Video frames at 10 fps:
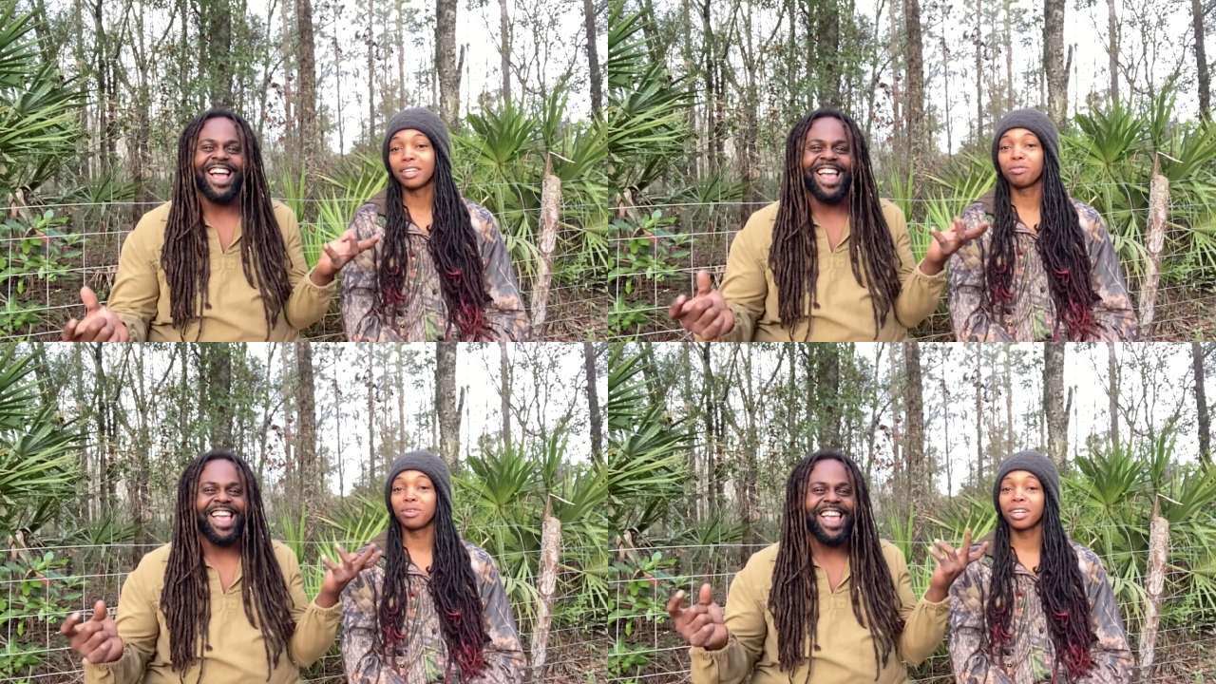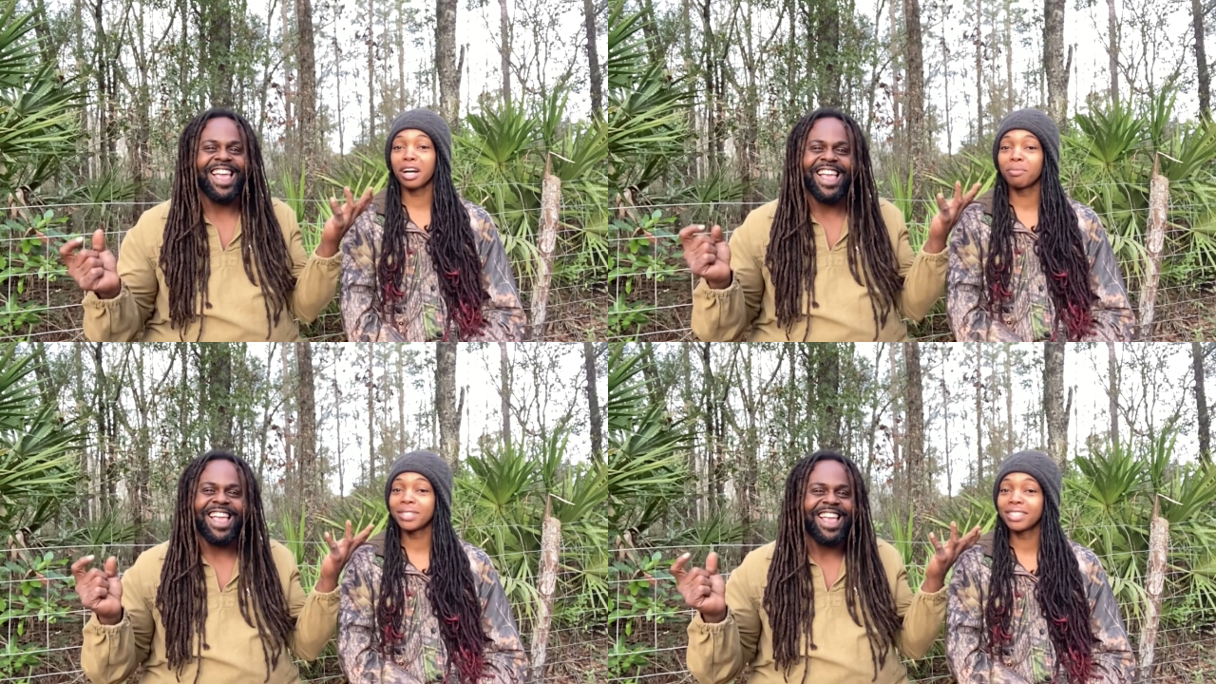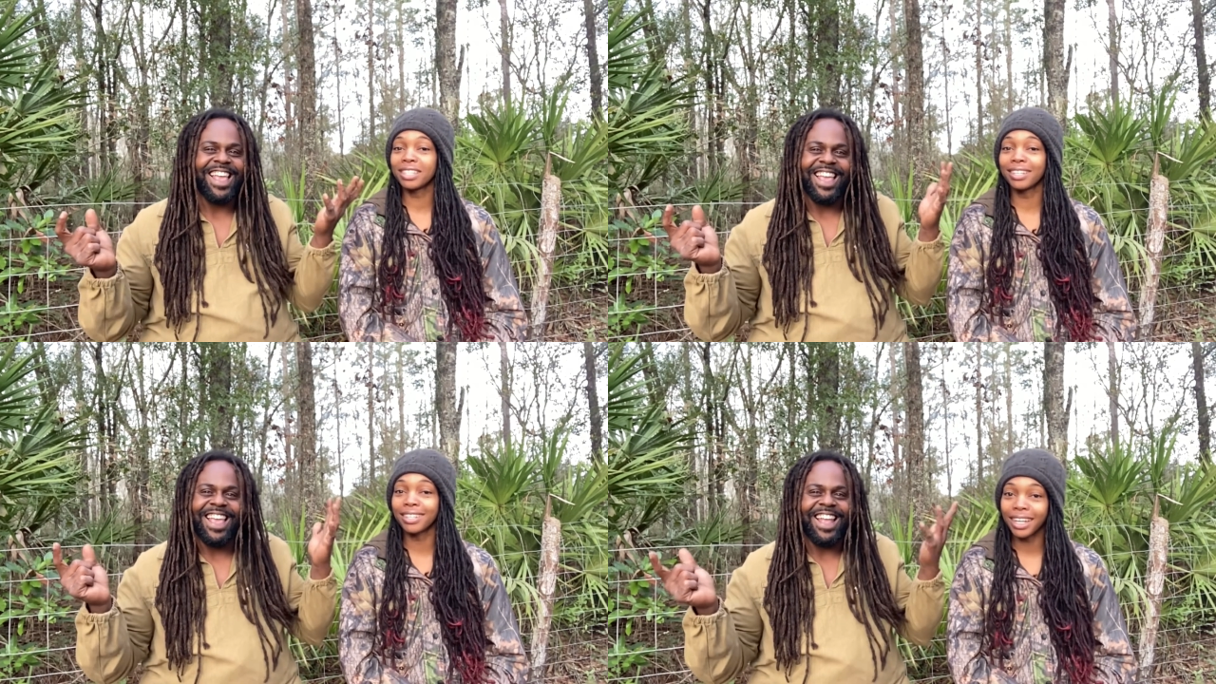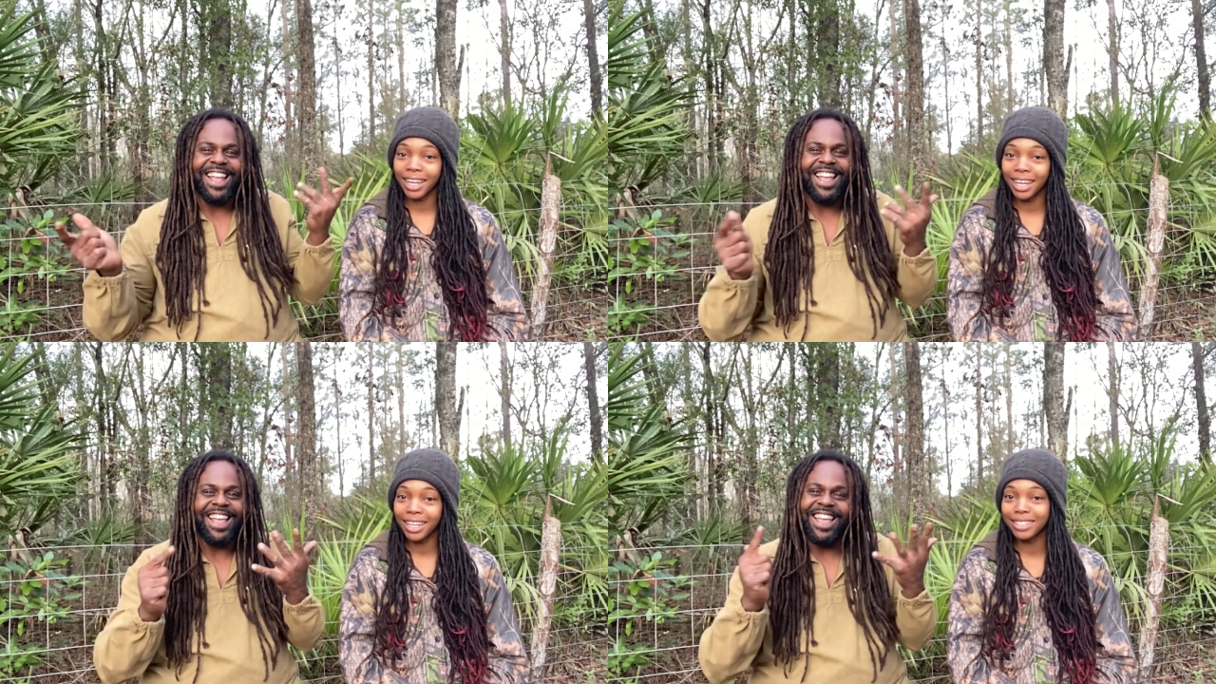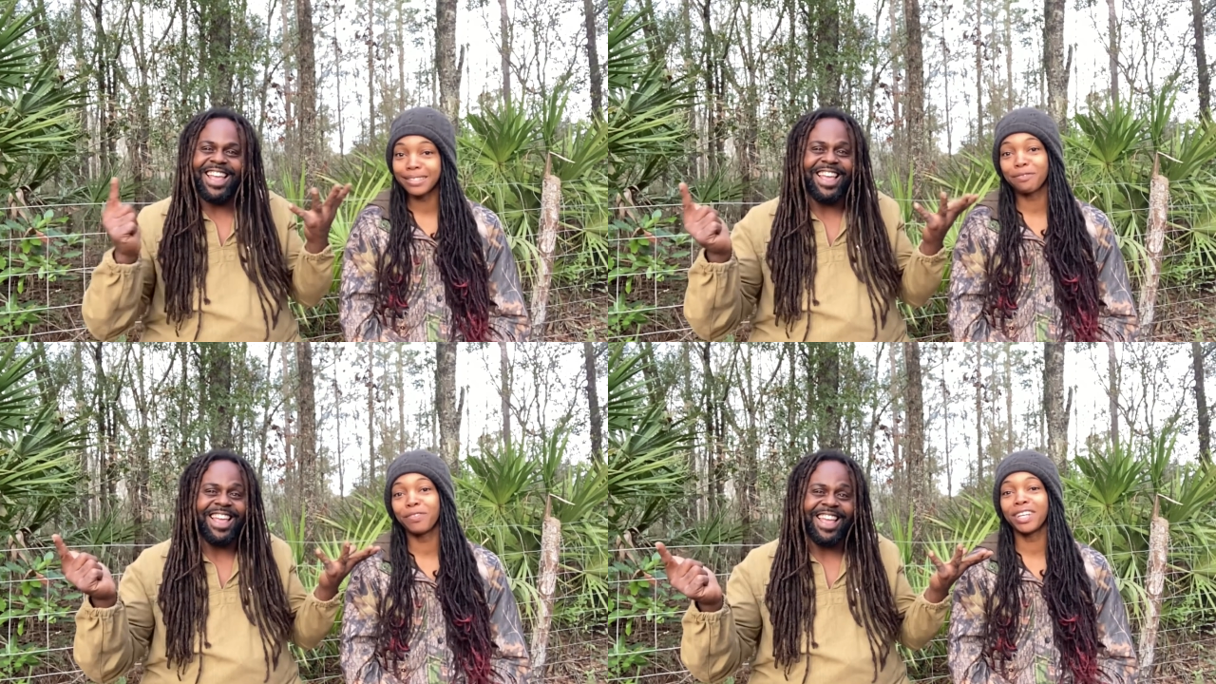Speaker 1: we were coming to the land
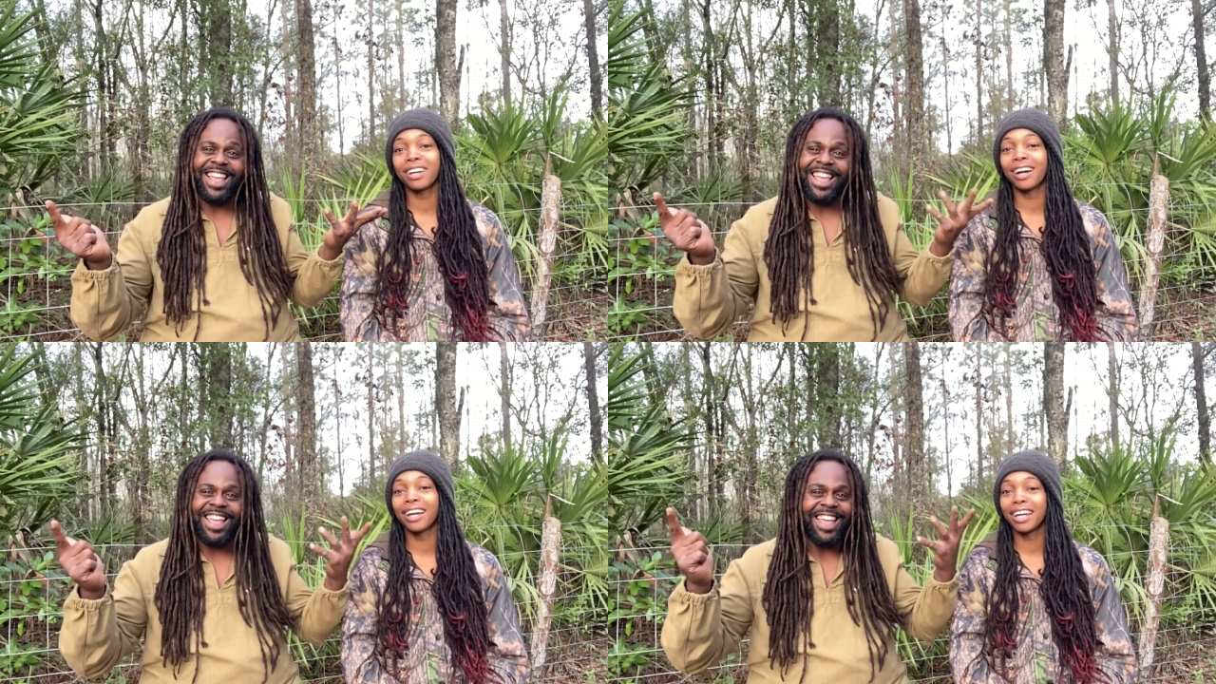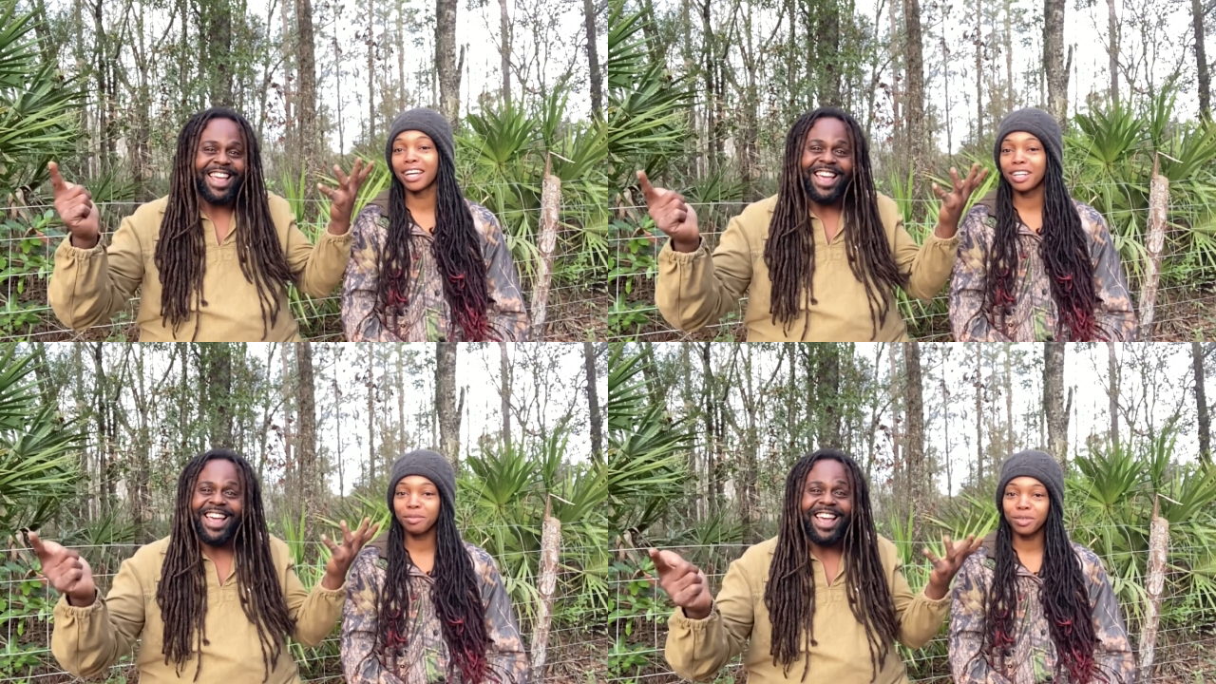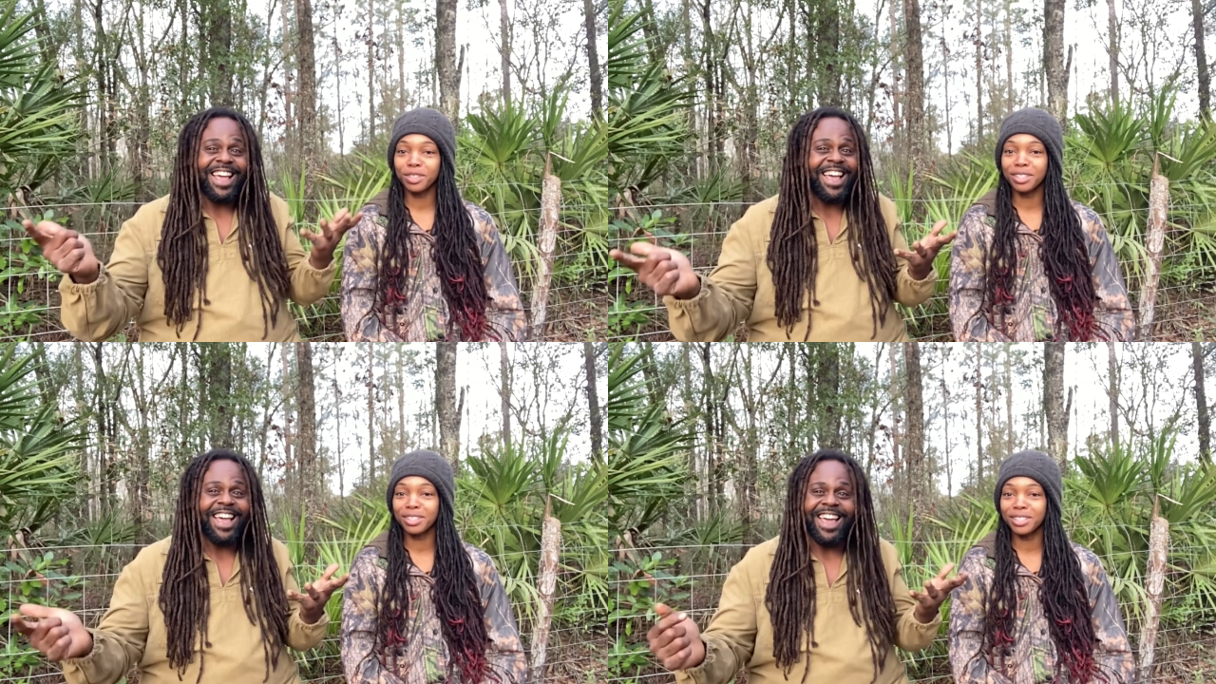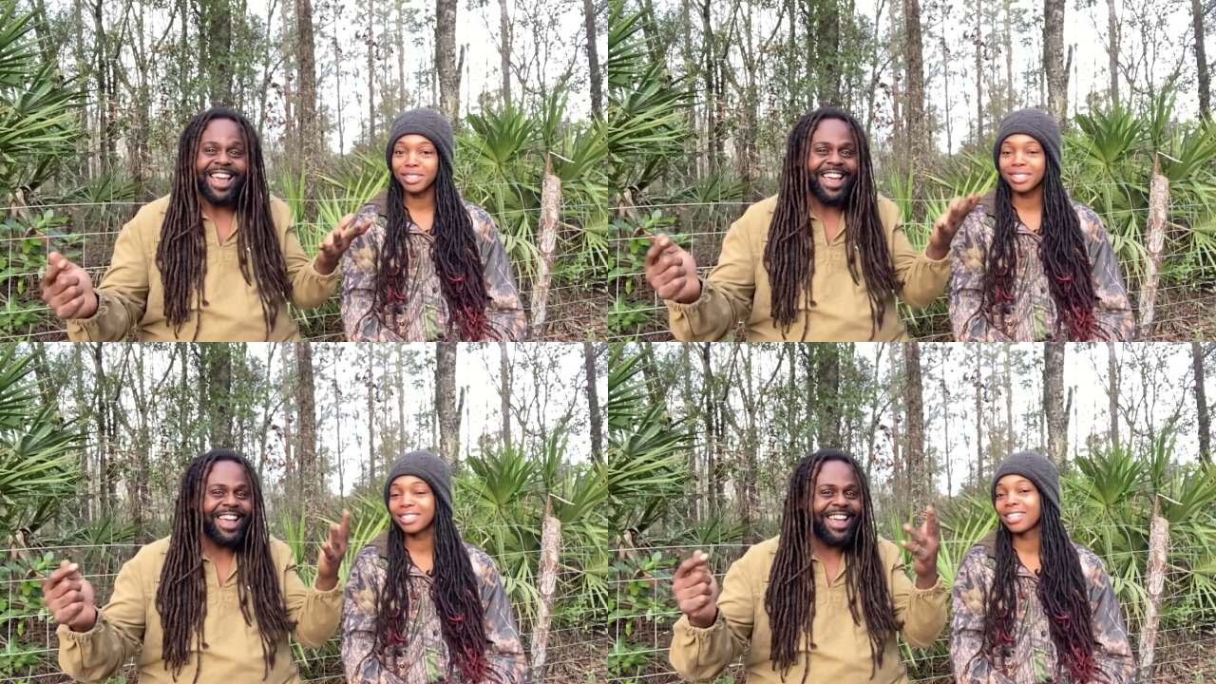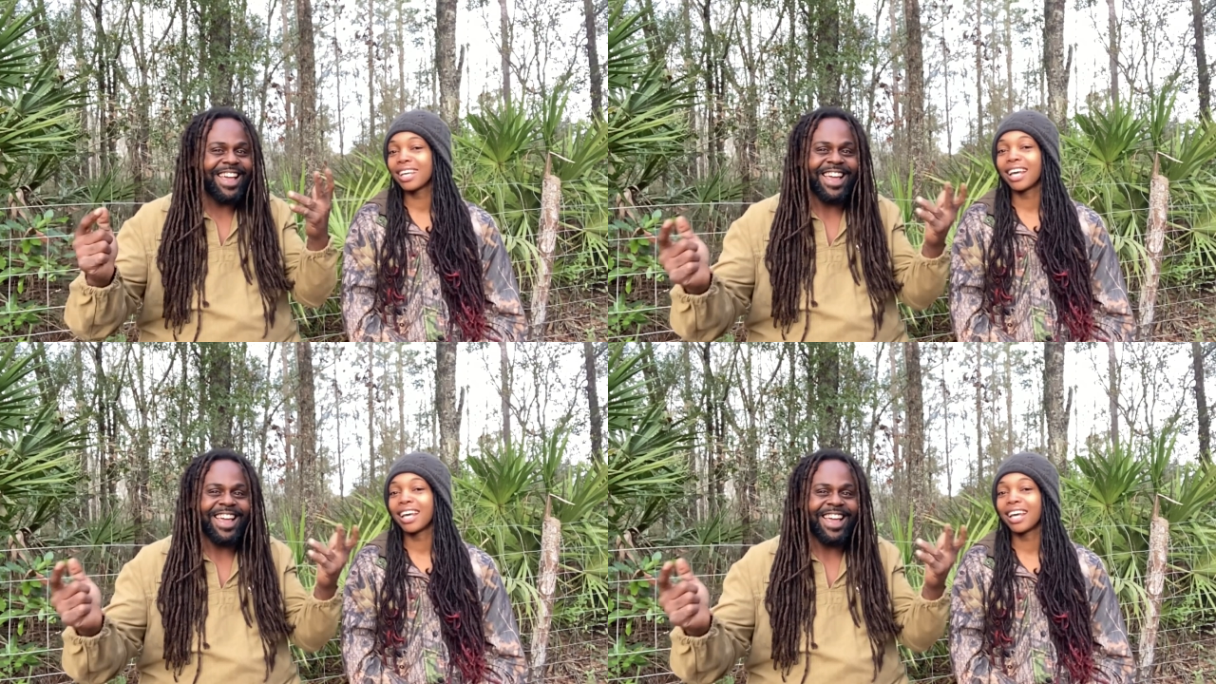to feed our animals,